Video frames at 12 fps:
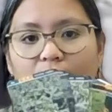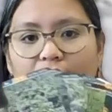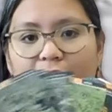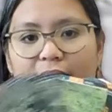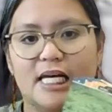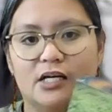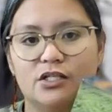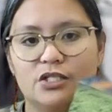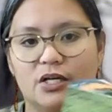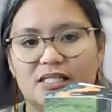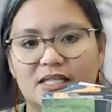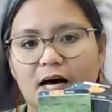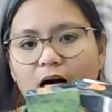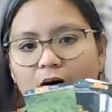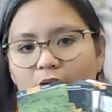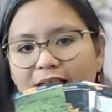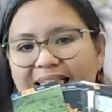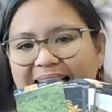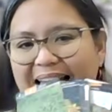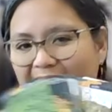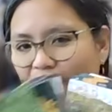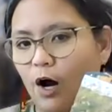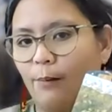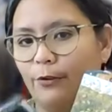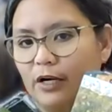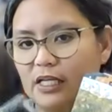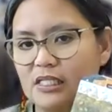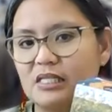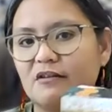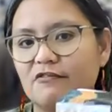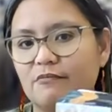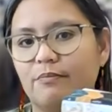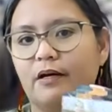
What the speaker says: It tells you it's not that comprehensive,